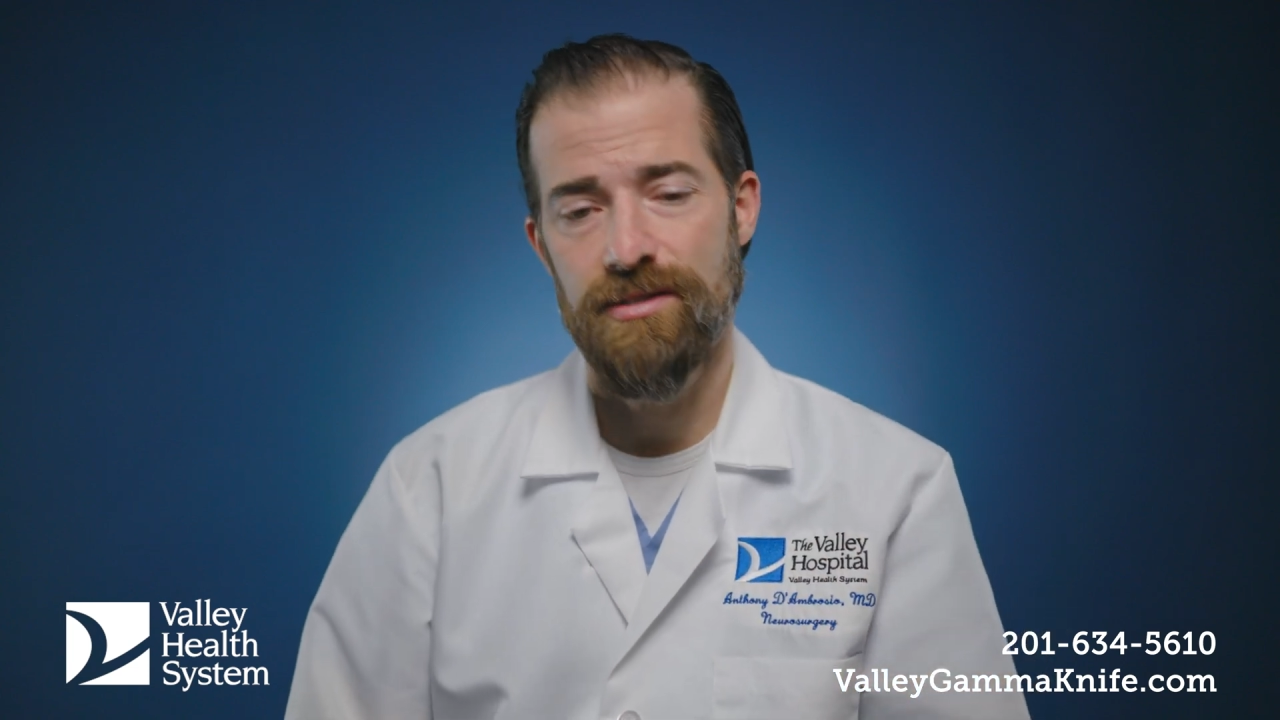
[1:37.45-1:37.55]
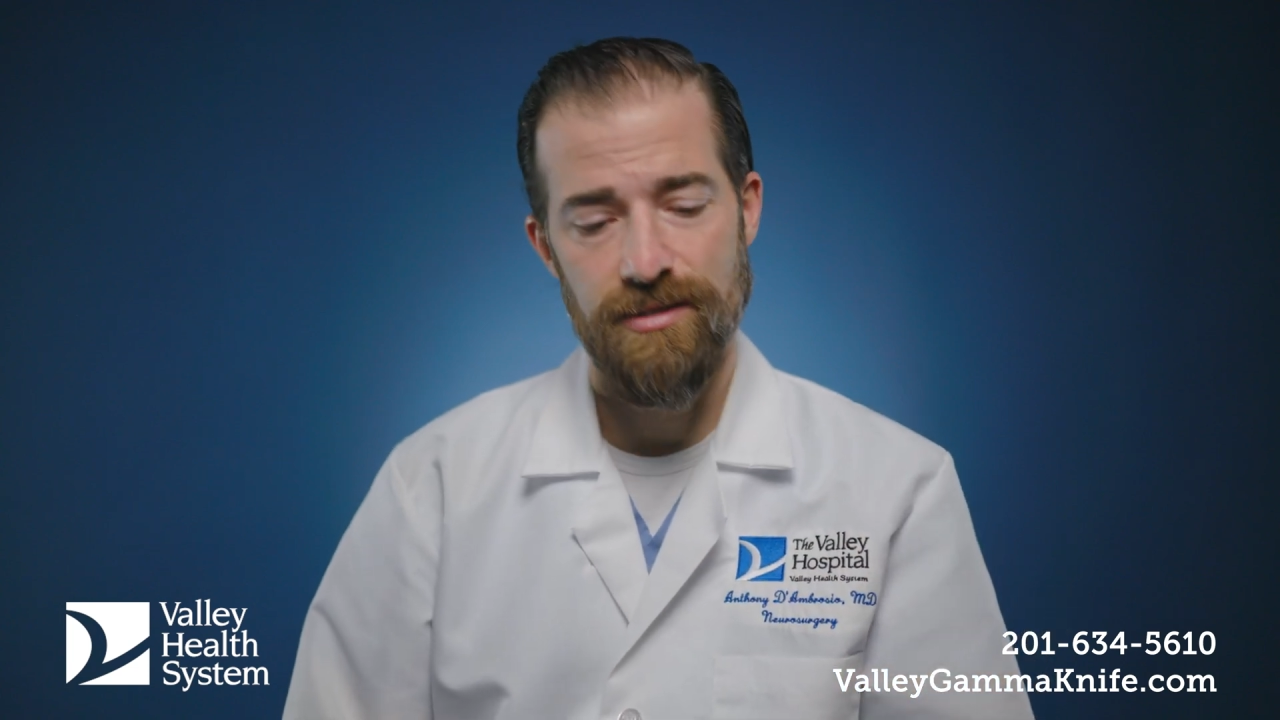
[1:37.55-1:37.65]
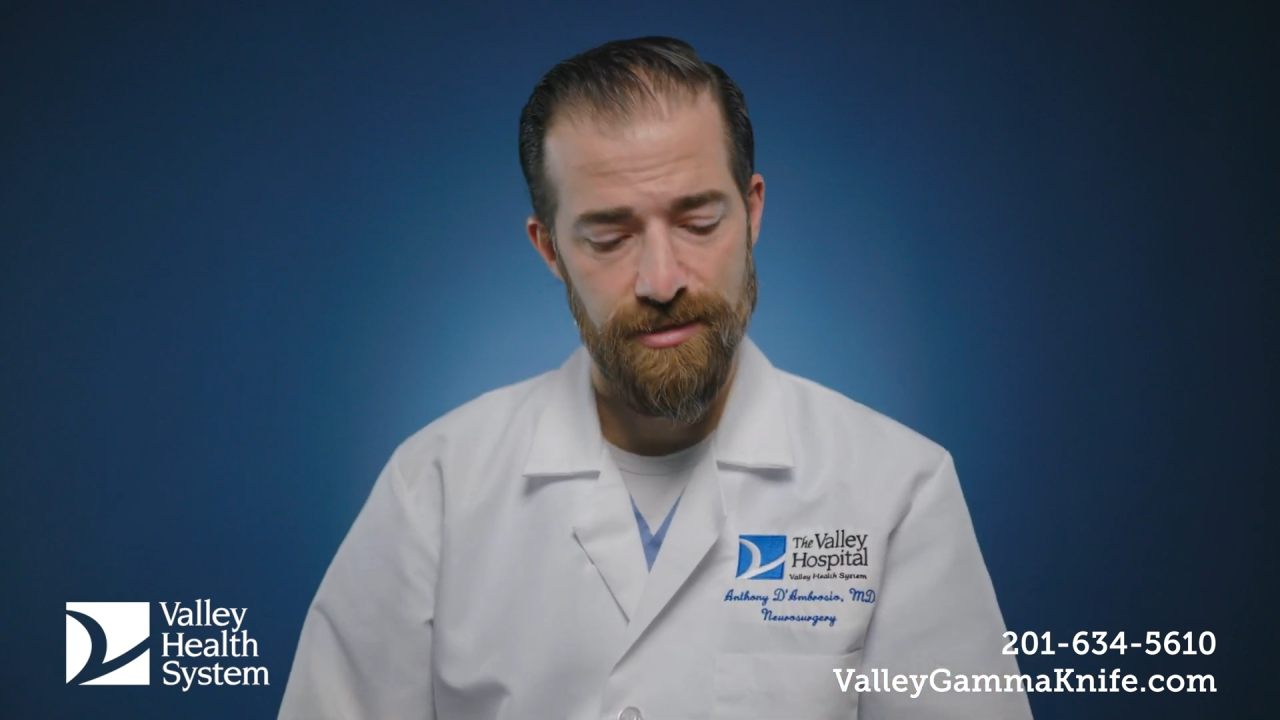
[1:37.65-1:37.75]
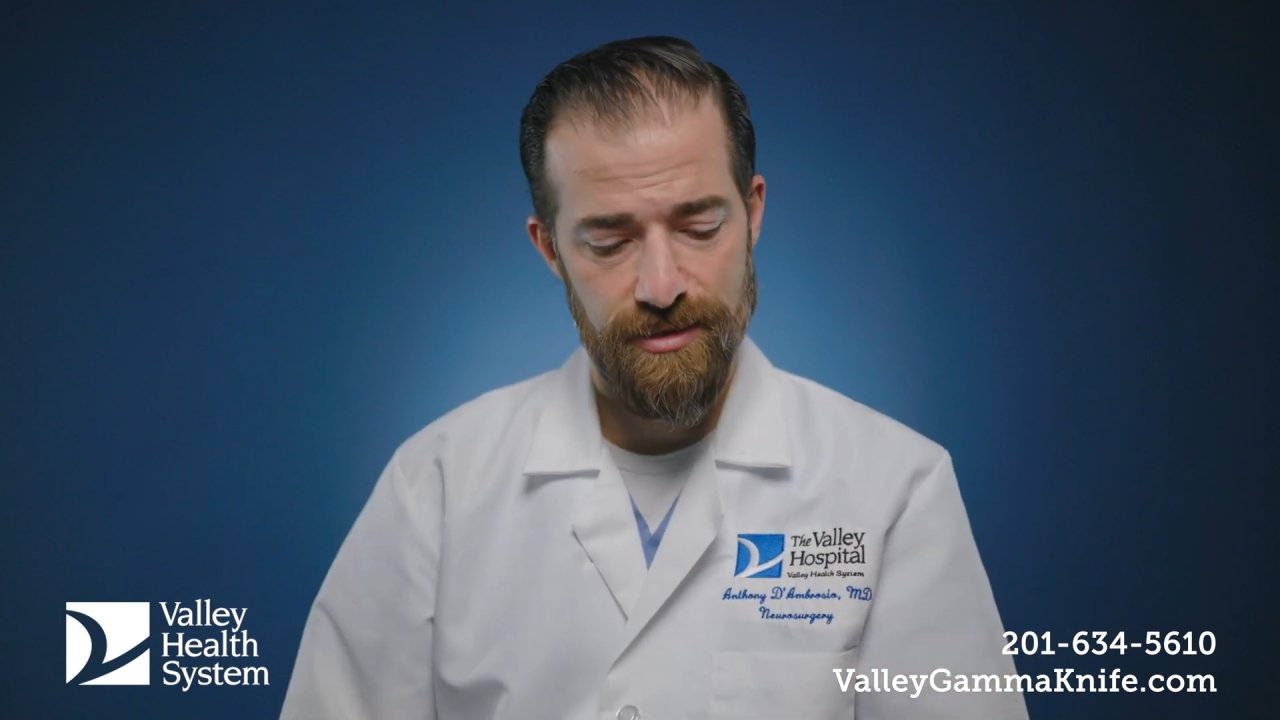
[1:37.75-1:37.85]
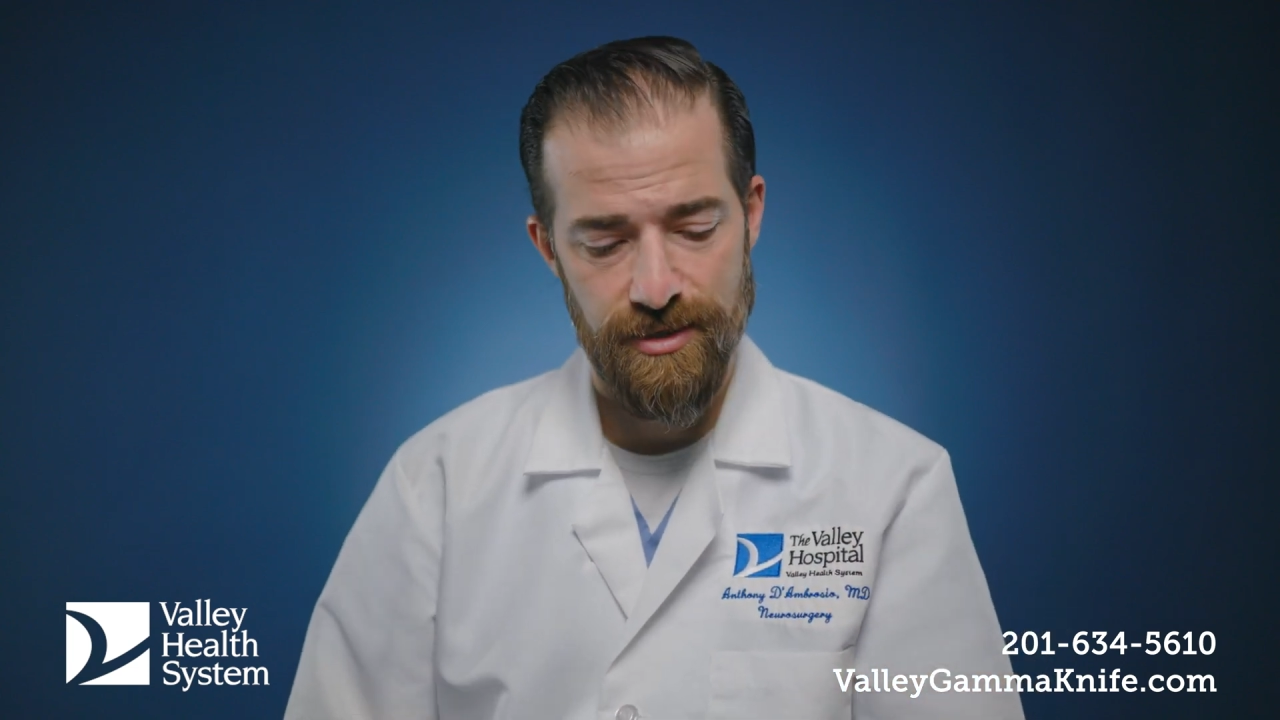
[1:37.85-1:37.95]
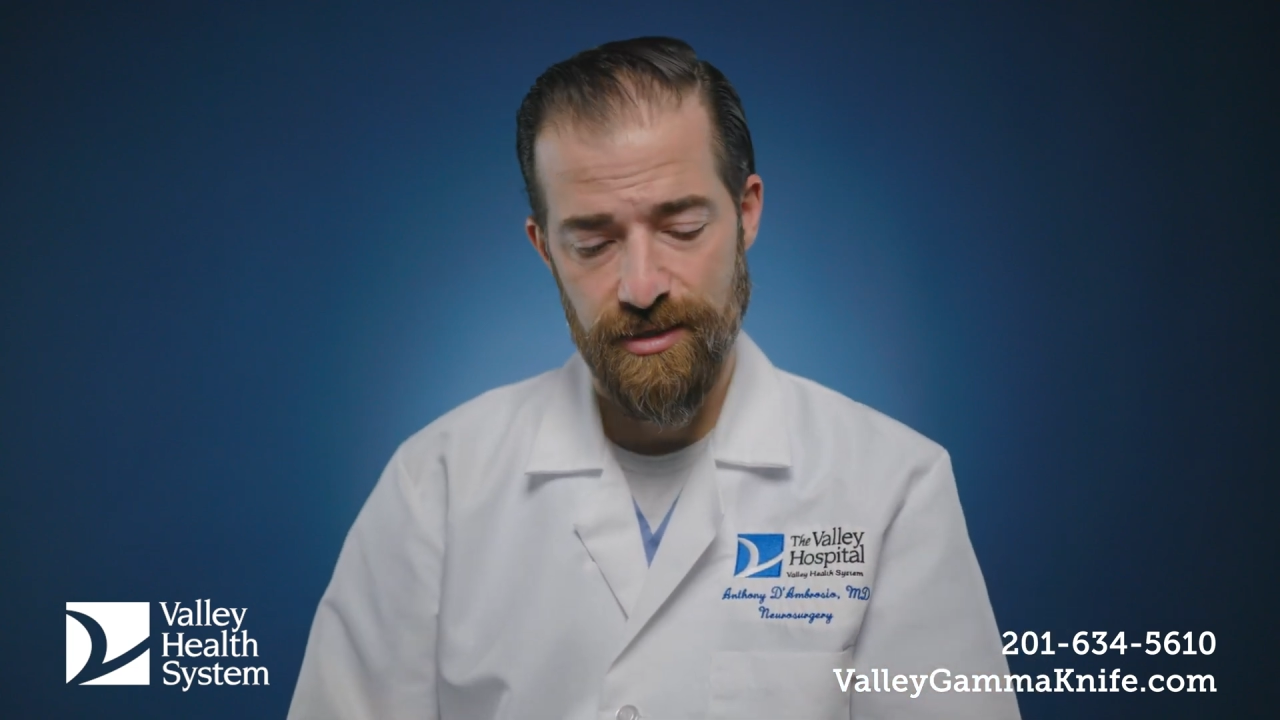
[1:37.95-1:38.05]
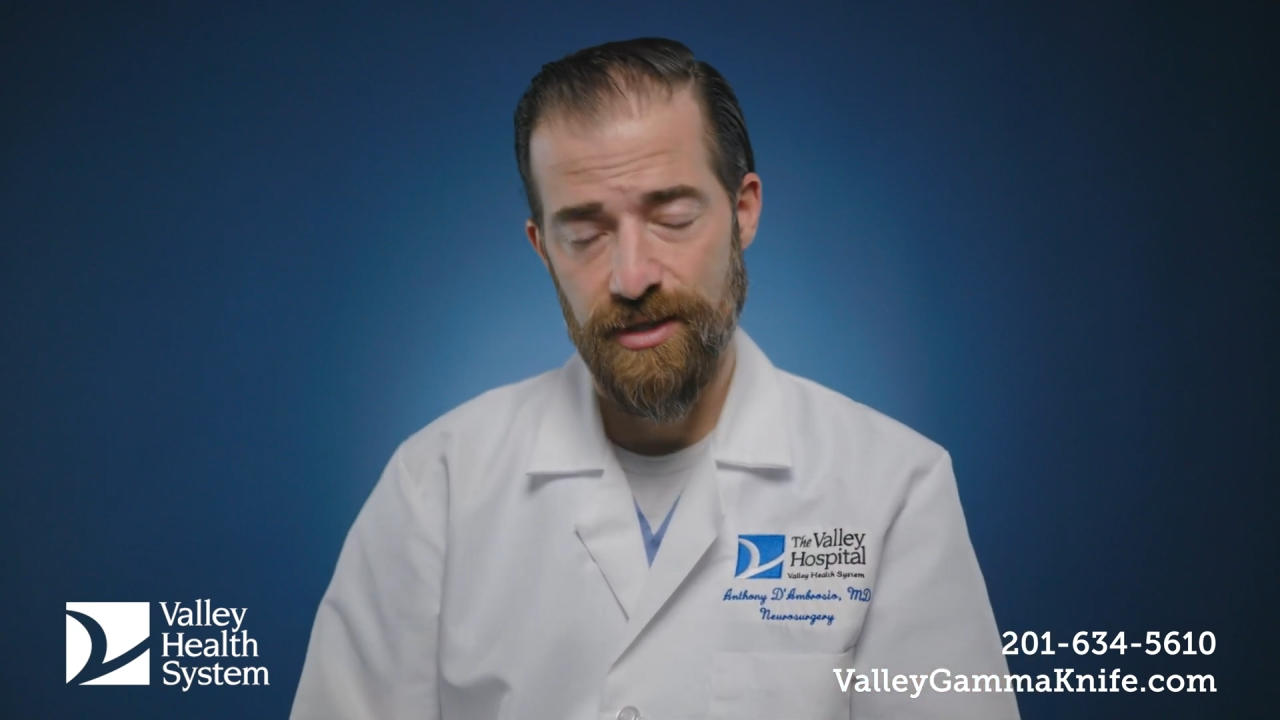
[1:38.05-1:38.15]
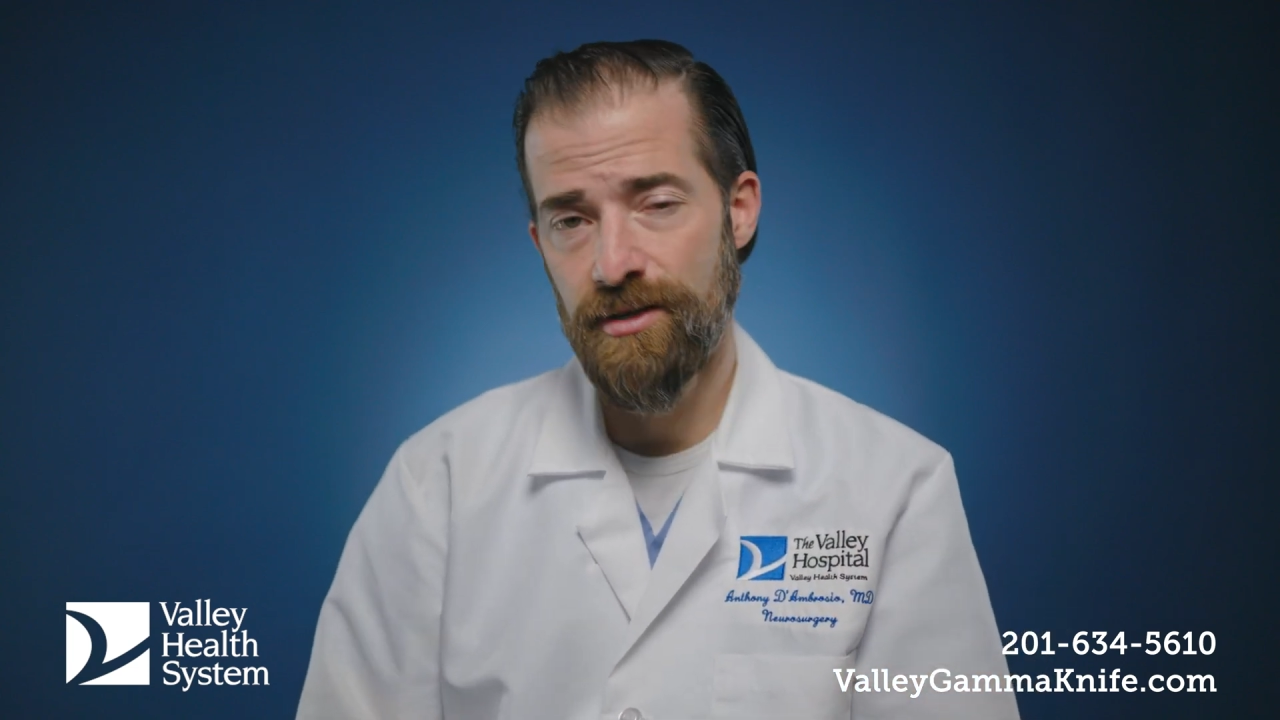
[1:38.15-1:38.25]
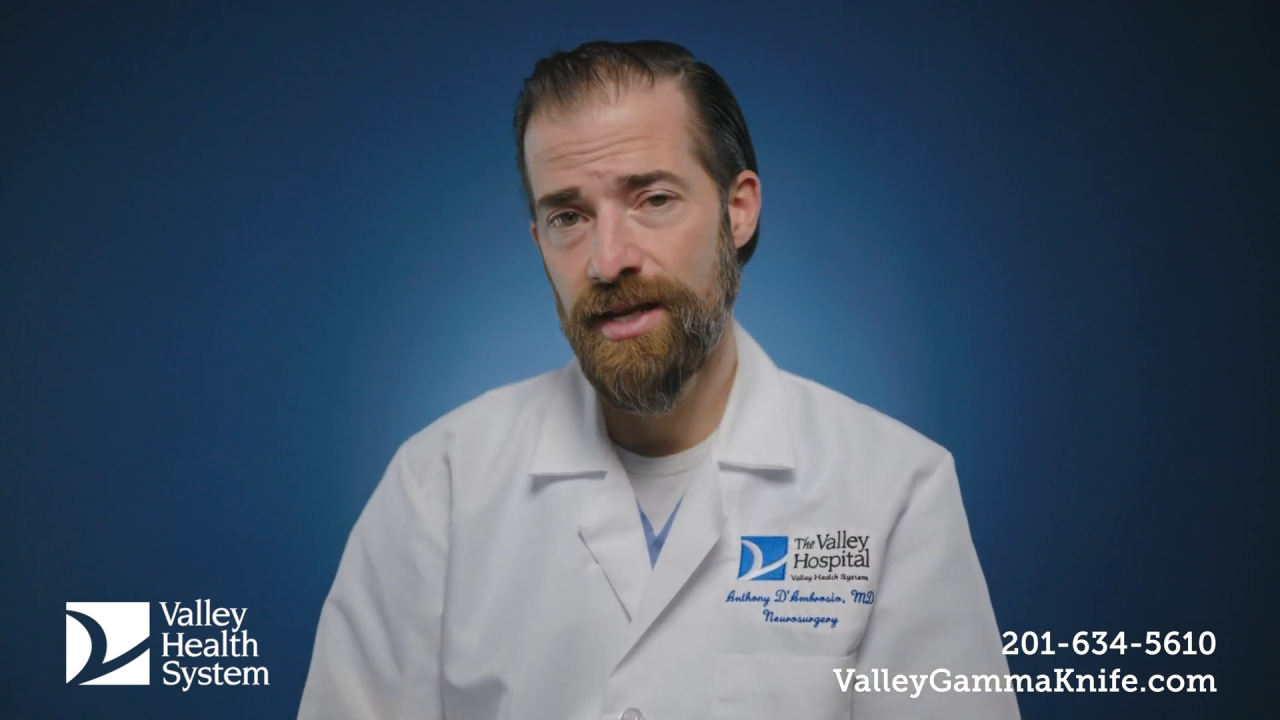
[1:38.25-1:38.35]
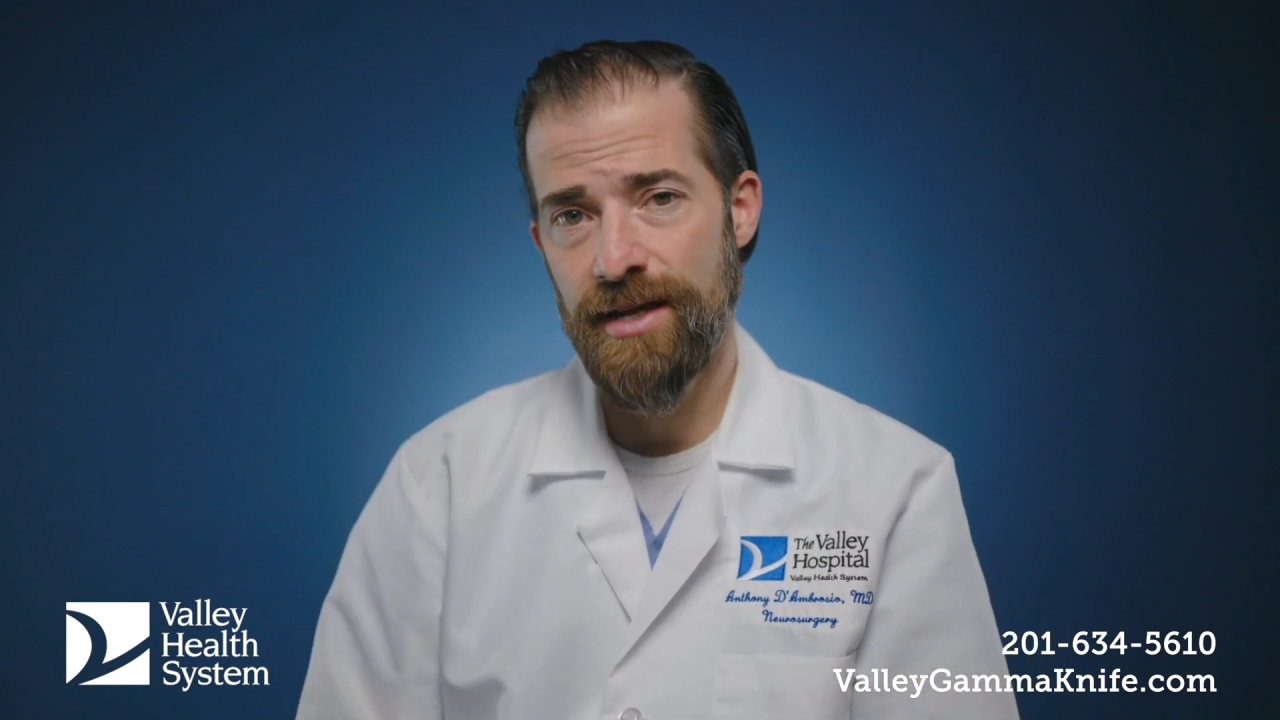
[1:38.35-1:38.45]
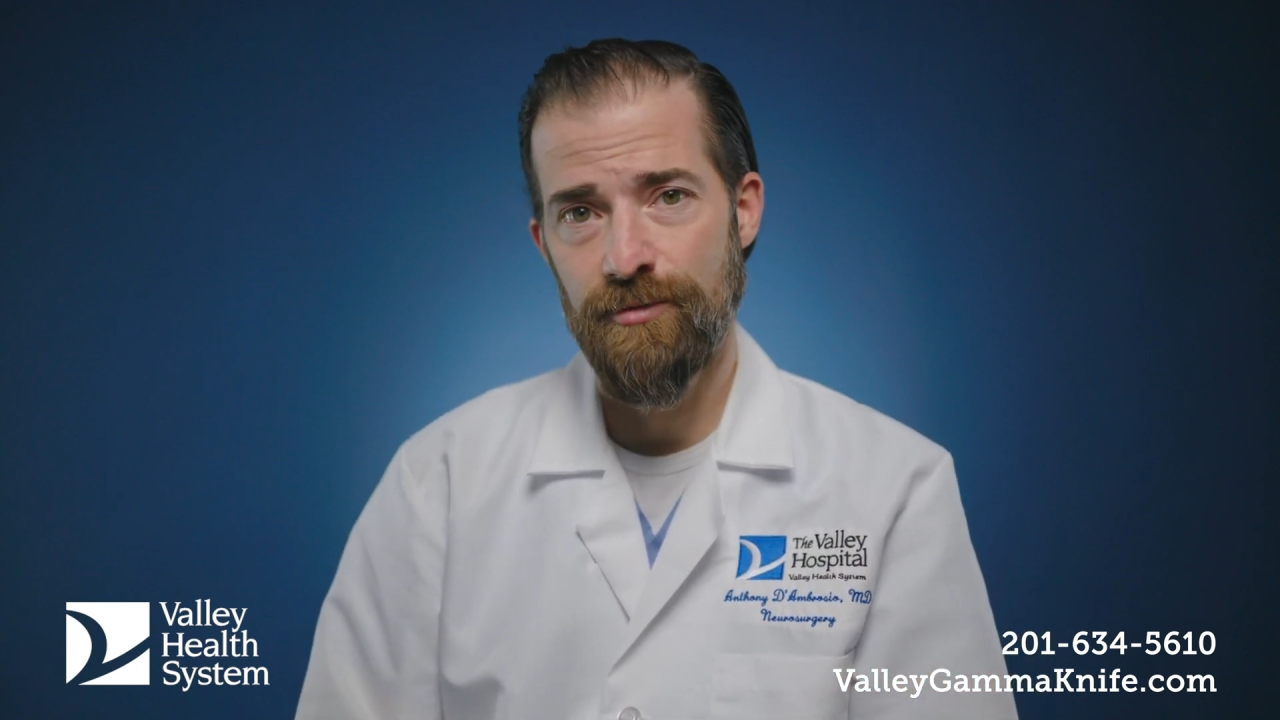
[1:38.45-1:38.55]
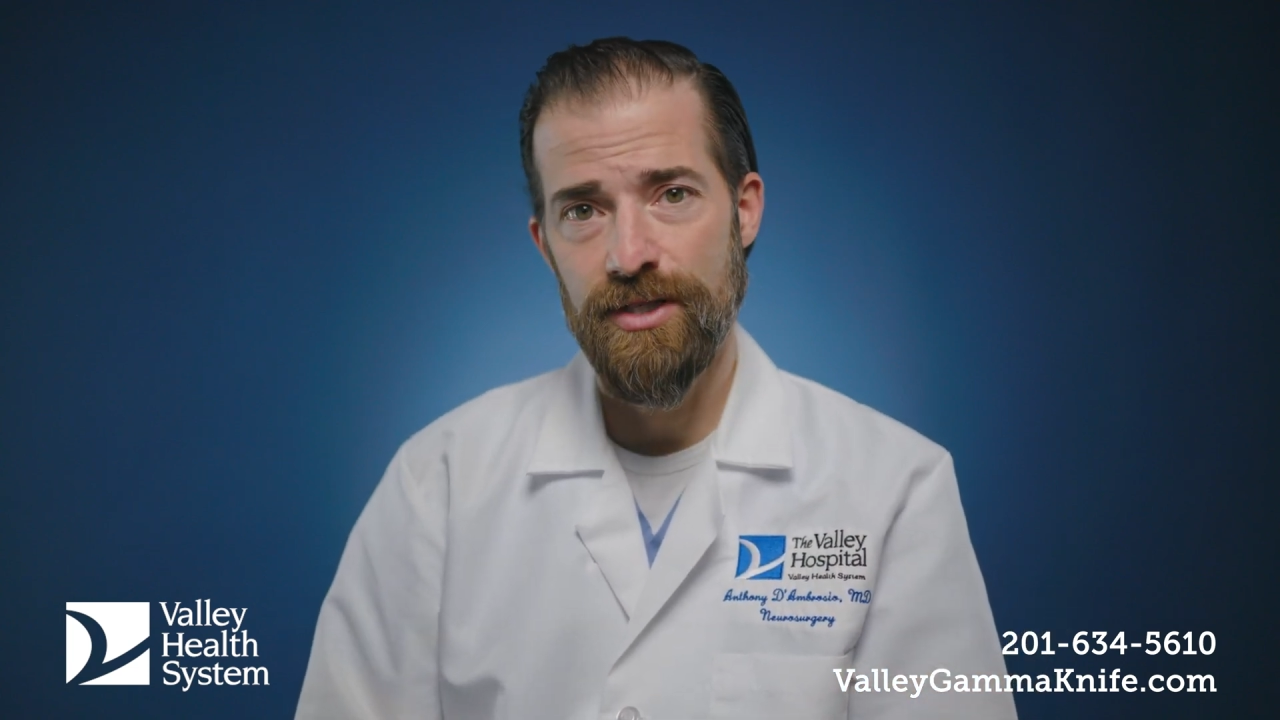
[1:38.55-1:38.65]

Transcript: there's internet